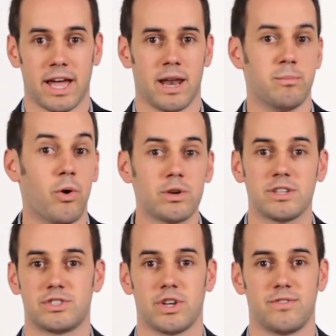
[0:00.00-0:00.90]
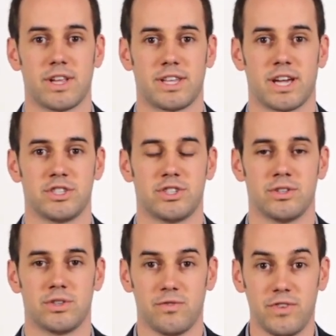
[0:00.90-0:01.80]
and a more deserved
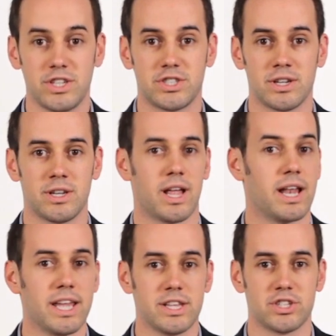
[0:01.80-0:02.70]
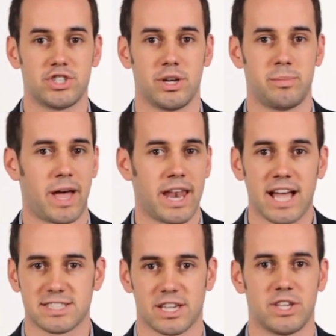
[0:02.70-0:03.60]
attention to vision, leadership and
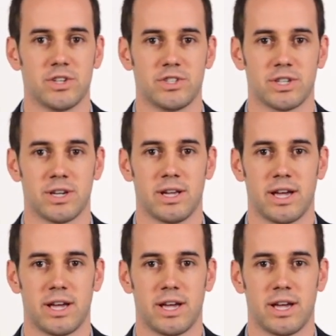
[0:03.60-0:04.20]
execution.